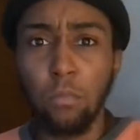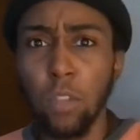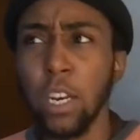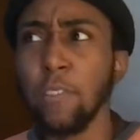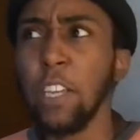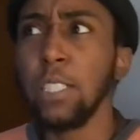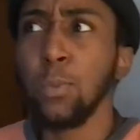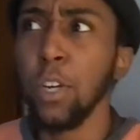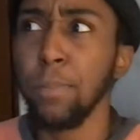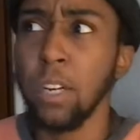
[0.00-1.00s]
and I think it's
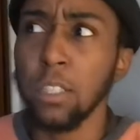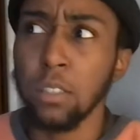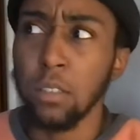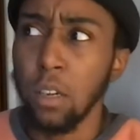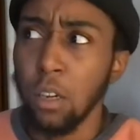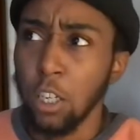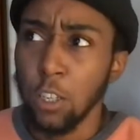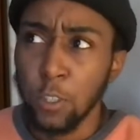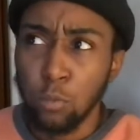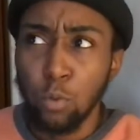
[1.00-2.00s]
weird because
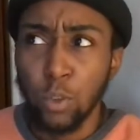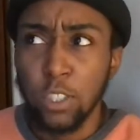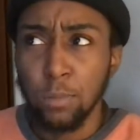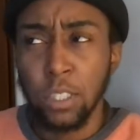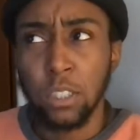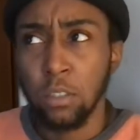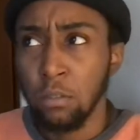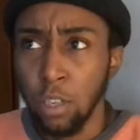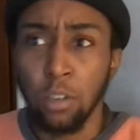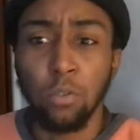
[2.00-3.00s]
consumerism is
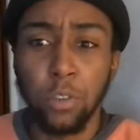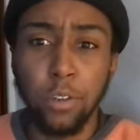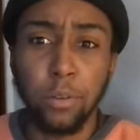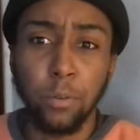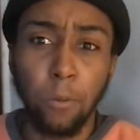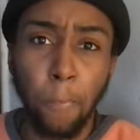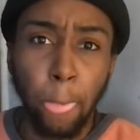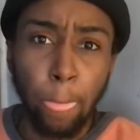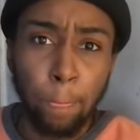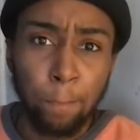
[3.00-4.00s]
still new
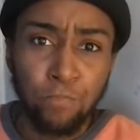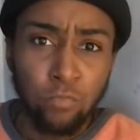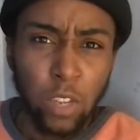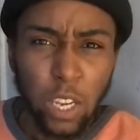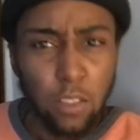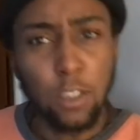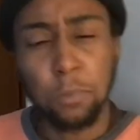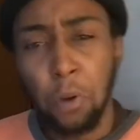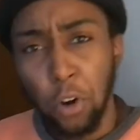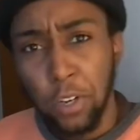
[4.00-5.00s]
yeah, there's
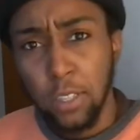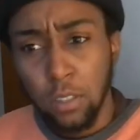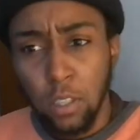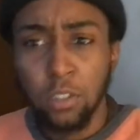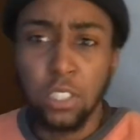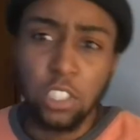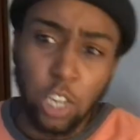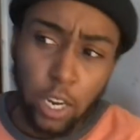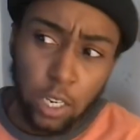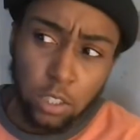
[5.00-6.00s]
markets, there's
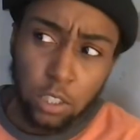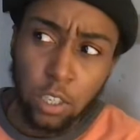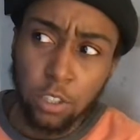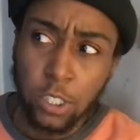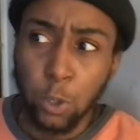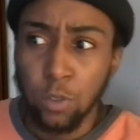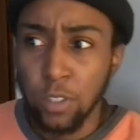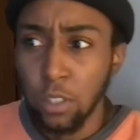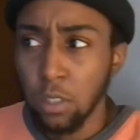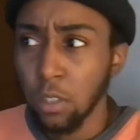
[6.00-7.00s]
exchange, there's
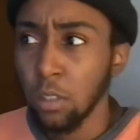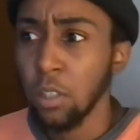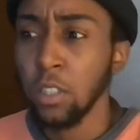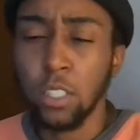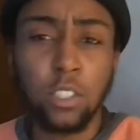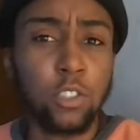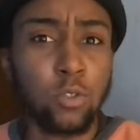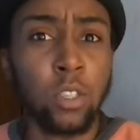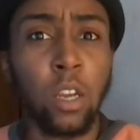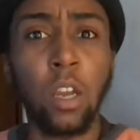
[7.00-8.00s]
service, there's
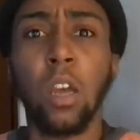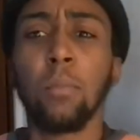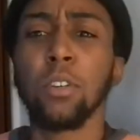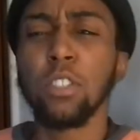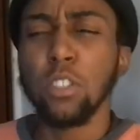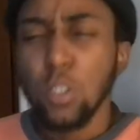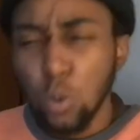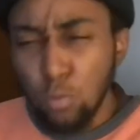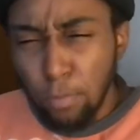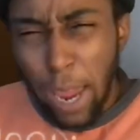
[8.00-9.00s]
industry, but
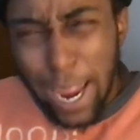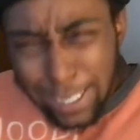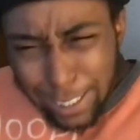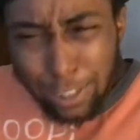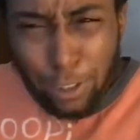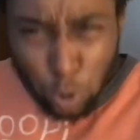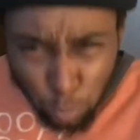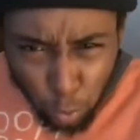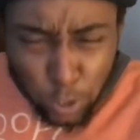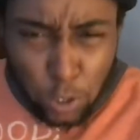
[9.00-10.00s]
consume mass
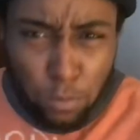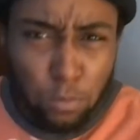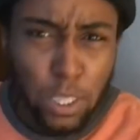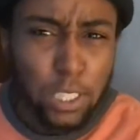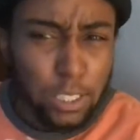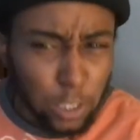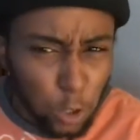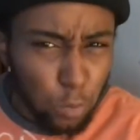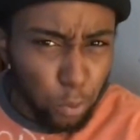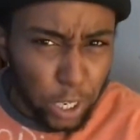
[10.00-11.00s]
consumerism is
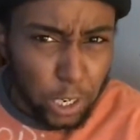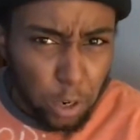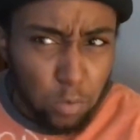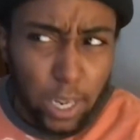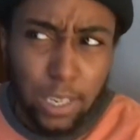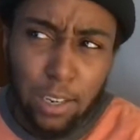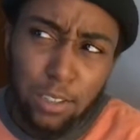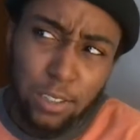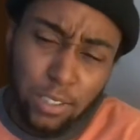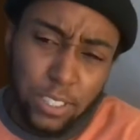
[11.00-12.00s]
still pretty new, and there
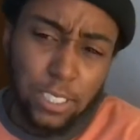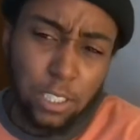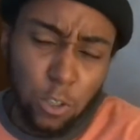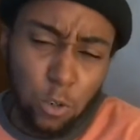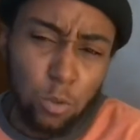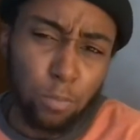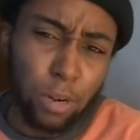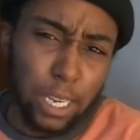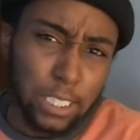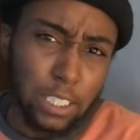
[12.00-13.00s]
are even still
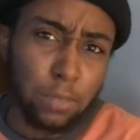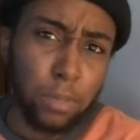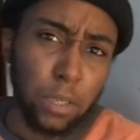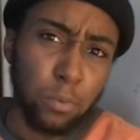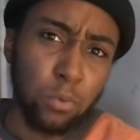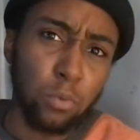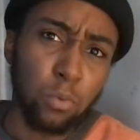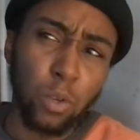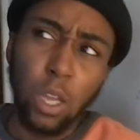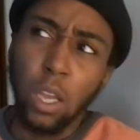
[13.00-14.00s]
places and people
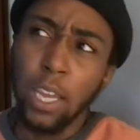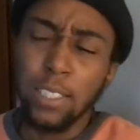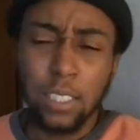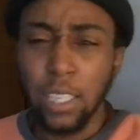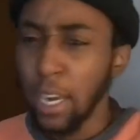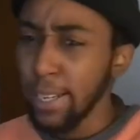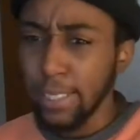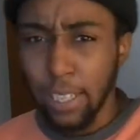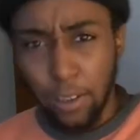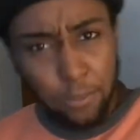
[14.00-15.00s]
and societies
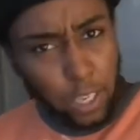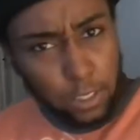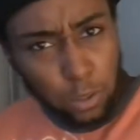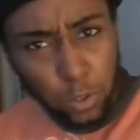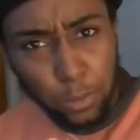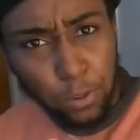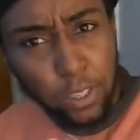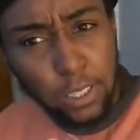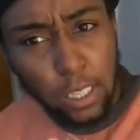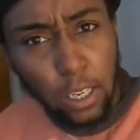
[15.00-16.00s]
that have yet to
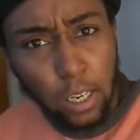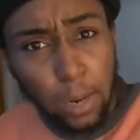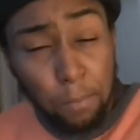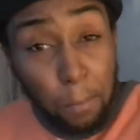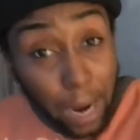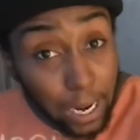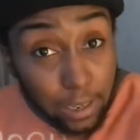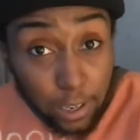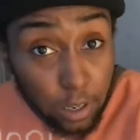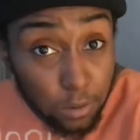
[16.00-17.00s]
experience that and might
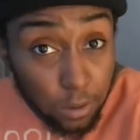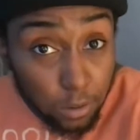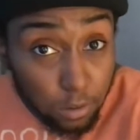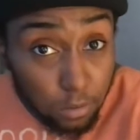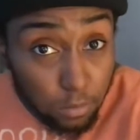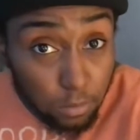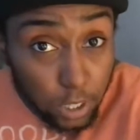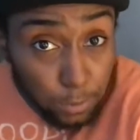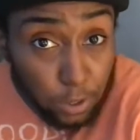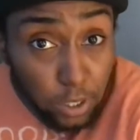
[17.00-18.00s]
never
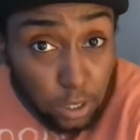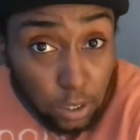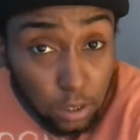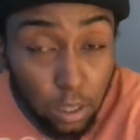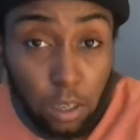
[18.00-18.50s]
experience it.